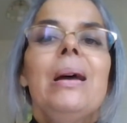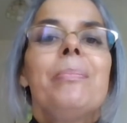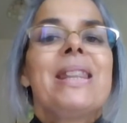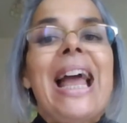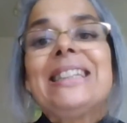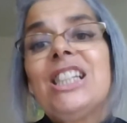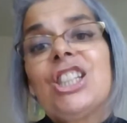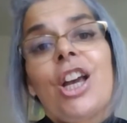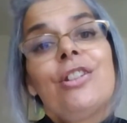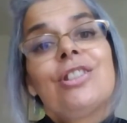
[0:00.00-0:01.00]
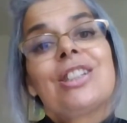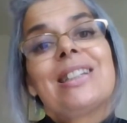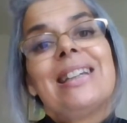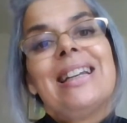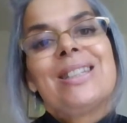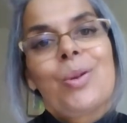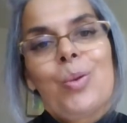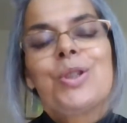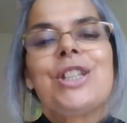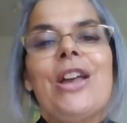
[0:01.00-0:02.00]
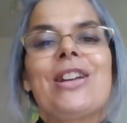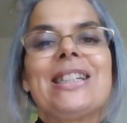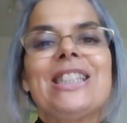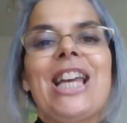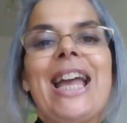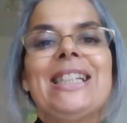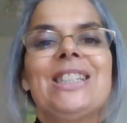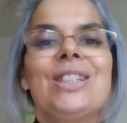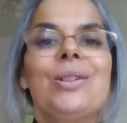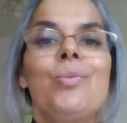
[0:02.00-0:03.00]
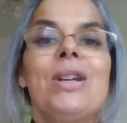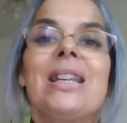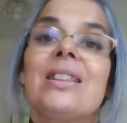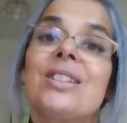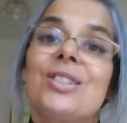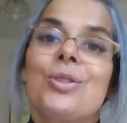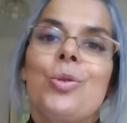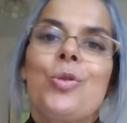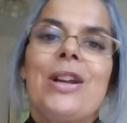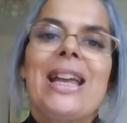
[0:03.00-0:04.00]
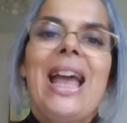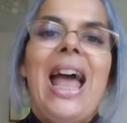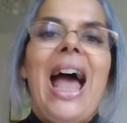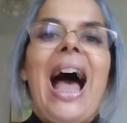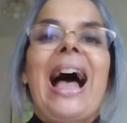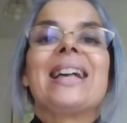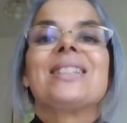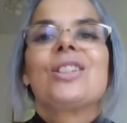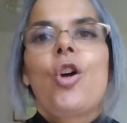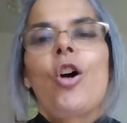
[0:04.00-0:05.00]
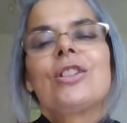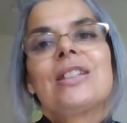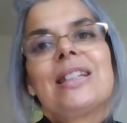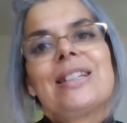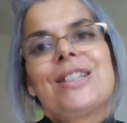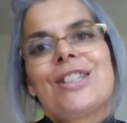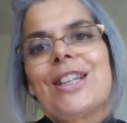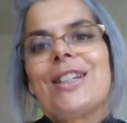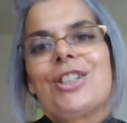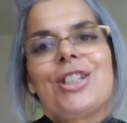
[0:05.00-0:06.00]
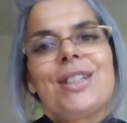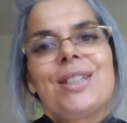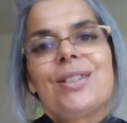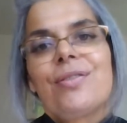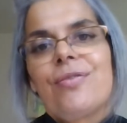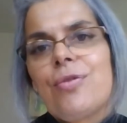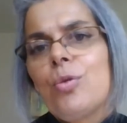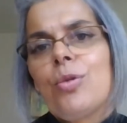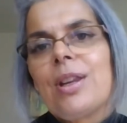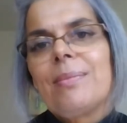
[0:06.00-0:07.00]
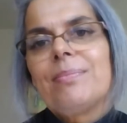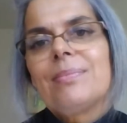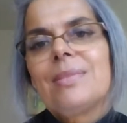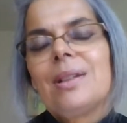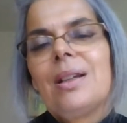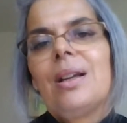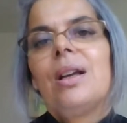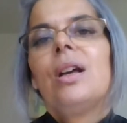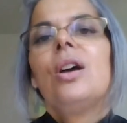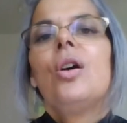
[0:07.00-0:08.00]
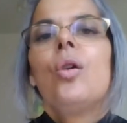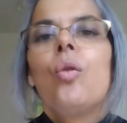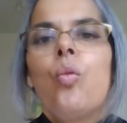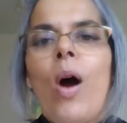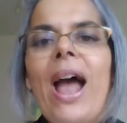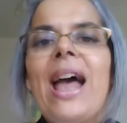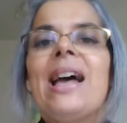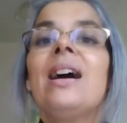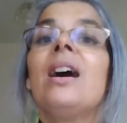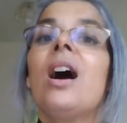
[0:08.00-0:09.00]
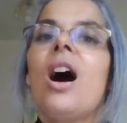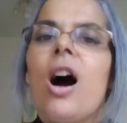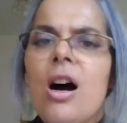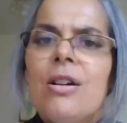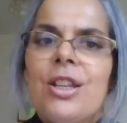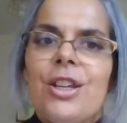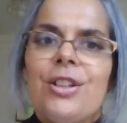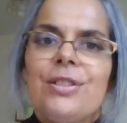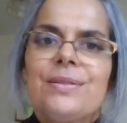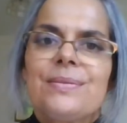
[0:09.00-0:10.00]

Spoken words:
But the antidote is also contained within the story as God searches for them. Where are you?